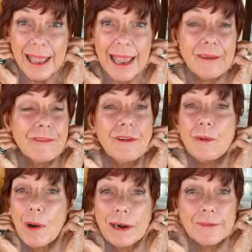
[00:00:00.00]
Every
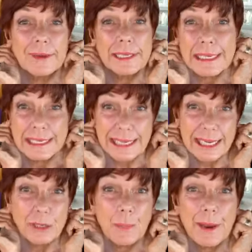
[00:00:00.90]
one of us has
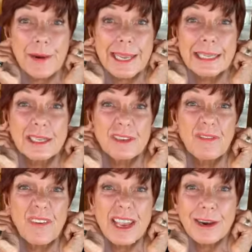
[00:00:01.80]
experienced
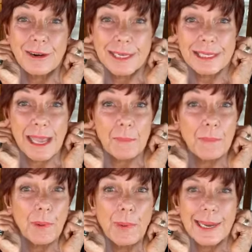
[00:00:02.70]
fear at some
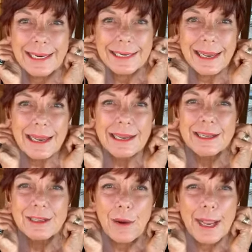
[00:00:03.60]
point.
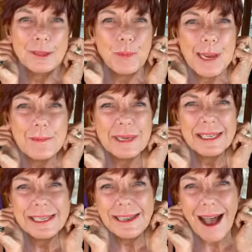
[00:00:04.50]
So as we
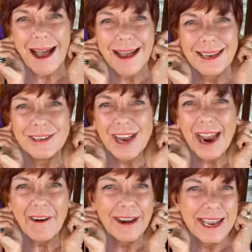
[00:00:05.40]
massage
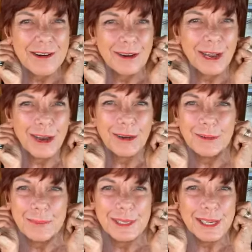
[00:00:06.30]
our
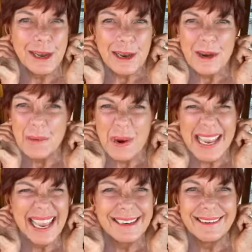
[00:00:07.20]
earlobes,
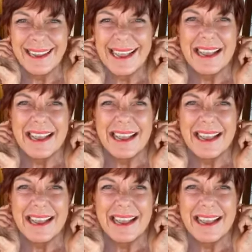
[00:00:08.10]
we can